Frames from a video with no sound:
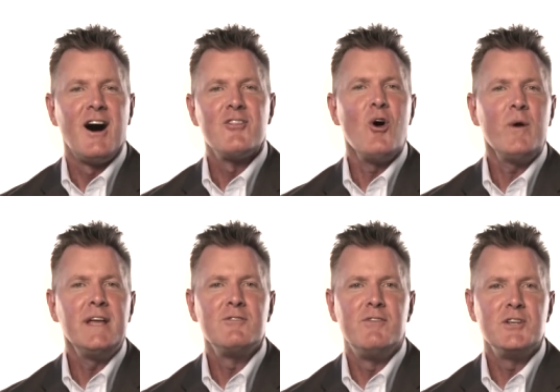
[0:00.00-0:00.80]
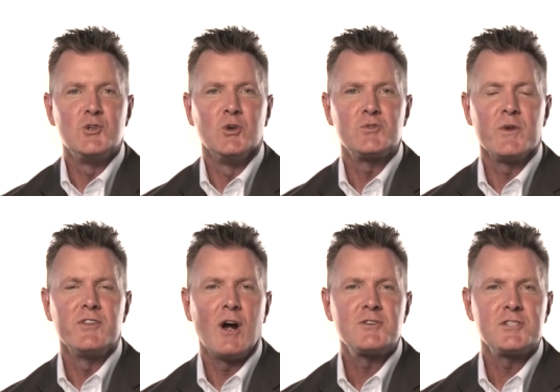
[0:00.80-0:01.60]
Although individuals with
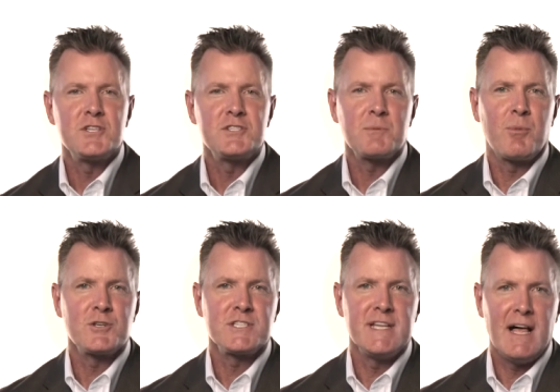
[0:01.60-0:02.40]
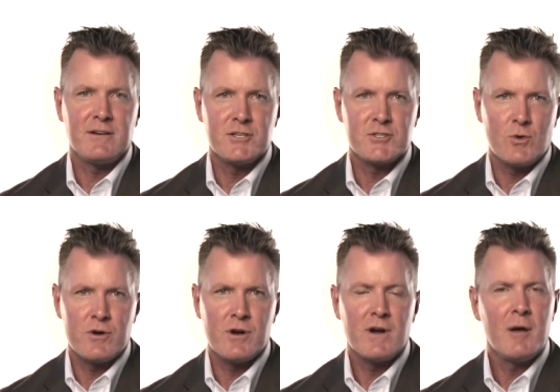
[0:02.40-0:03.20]
narcissistic personality
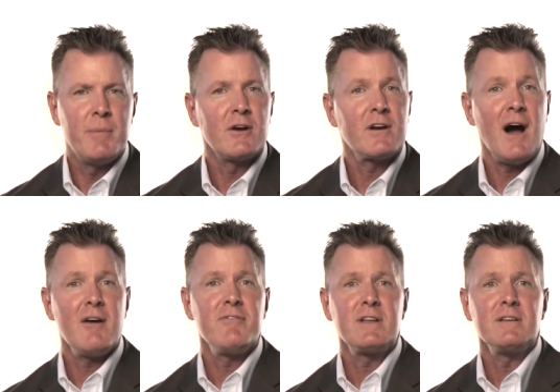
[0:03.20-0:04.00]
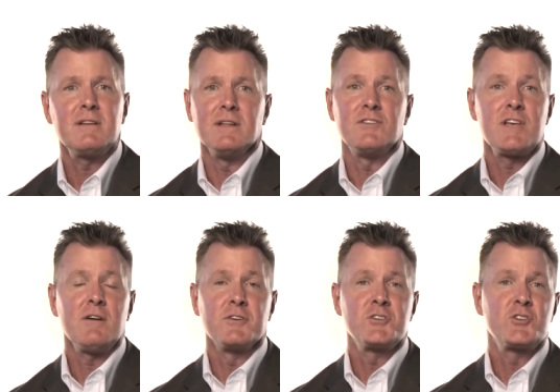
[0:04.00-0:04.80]
disorder appear confident and
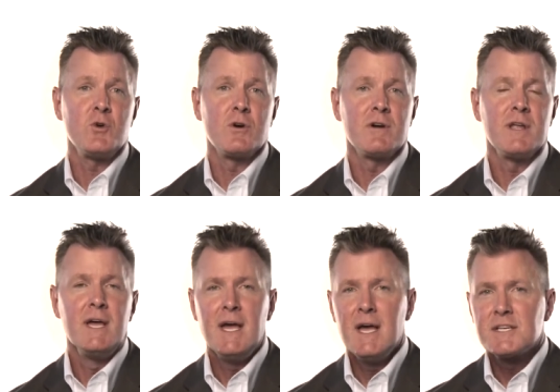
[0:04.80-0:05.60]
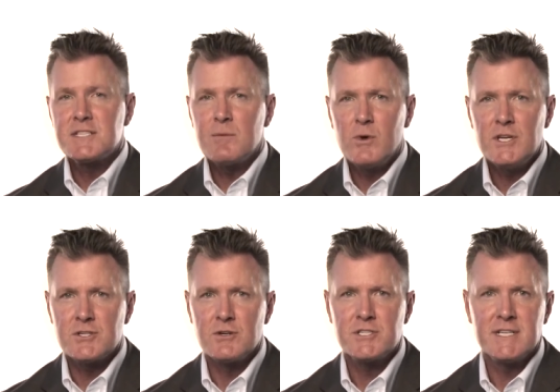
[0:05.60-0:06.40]
self-assured, some
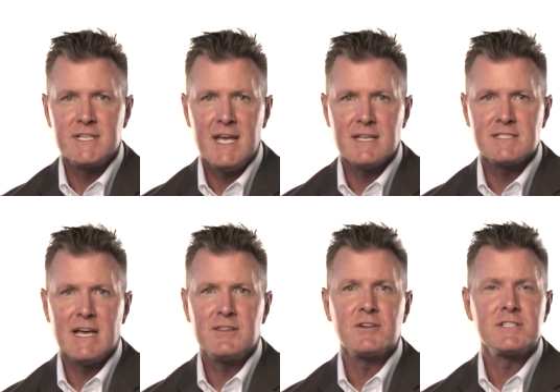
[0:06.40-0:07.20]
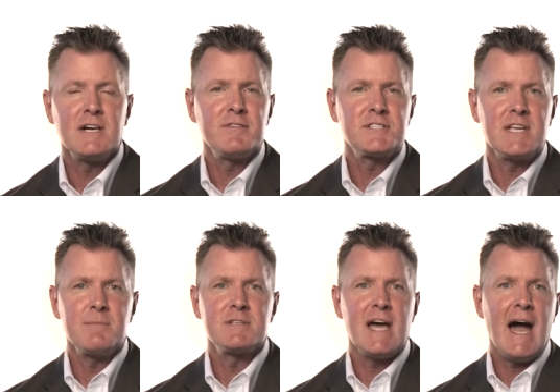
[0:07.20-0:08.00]
research contends that their
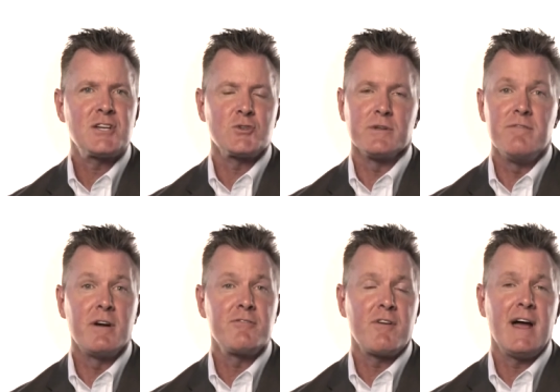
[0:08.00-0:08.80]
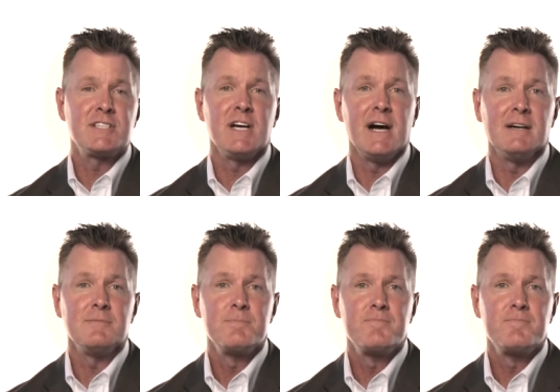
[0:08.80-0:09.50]
self-esteem is actually very fragile.